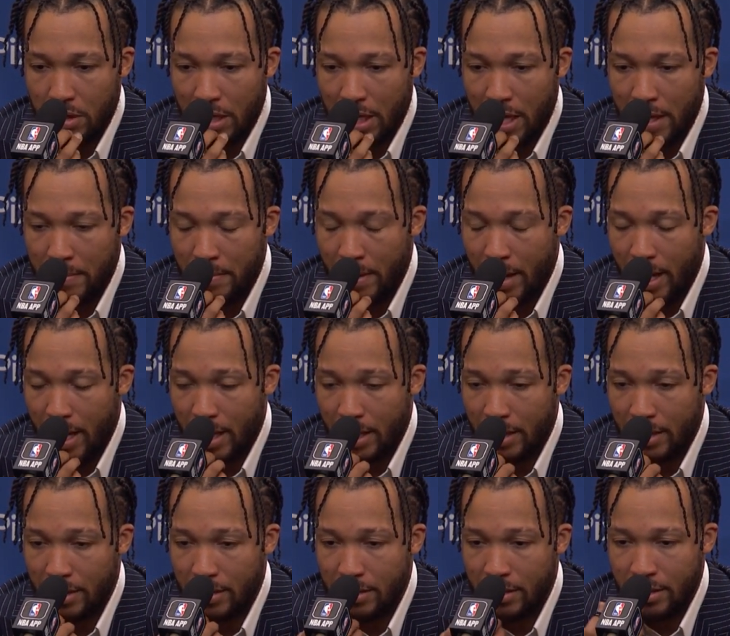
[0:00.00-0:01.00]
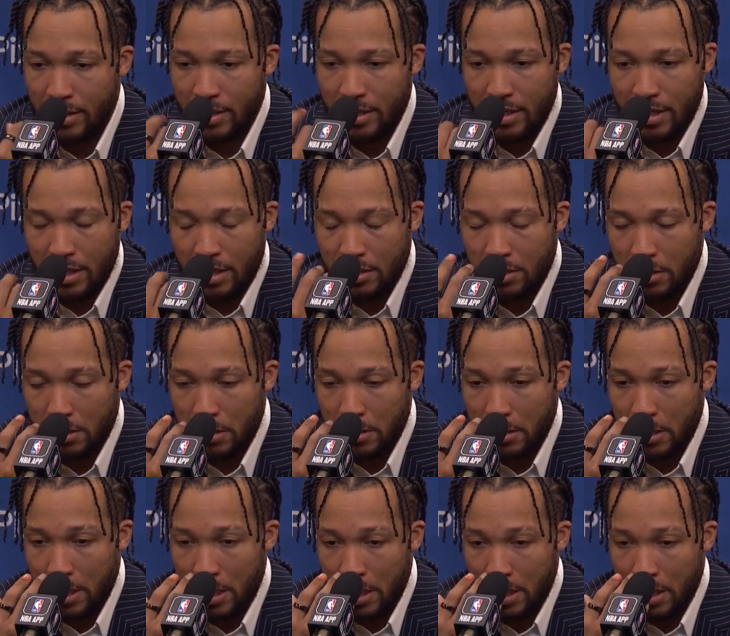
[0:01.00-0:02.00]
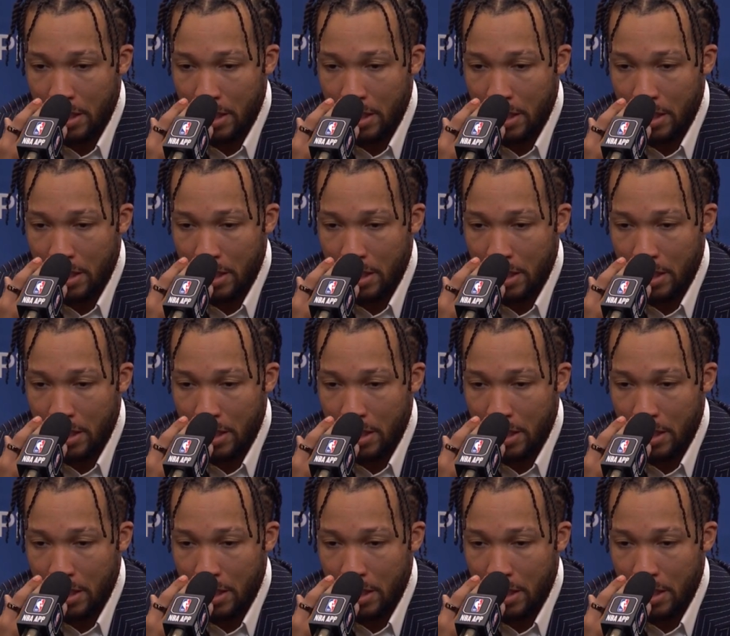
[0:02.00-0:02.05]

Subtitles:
They came back, took the lead,